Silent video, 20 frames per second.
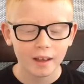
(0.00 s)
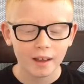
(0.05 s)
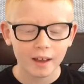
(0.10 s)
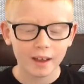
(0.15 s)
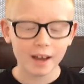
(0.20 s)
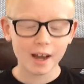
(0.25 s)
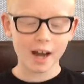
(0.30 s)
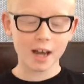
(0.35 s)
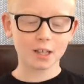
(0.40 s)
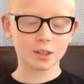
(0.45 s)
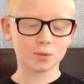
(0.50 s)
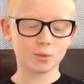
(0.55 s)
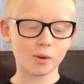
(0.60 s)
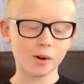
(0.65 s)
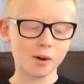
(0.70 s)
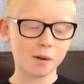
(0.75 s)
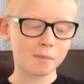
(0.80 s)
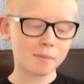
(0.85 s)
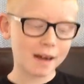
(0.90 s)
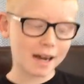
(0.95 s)
Hey guys,
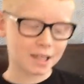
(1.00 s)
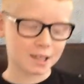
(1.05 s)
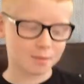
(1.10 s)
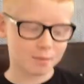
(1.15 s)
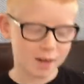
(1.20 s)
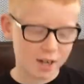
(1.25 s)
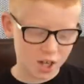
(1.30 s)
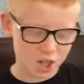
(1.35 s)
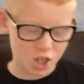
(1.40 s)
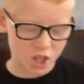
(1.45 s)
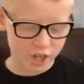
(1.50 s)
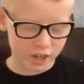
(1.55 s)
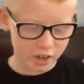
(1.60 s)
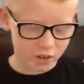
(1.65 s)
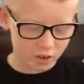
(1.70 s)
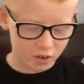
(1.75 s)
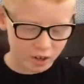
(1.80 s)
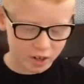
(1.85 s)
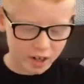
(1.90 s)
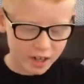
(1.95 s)
welcome back to my
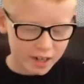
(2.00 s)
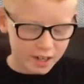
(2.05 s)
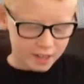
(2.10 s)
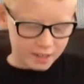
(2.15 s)
channel.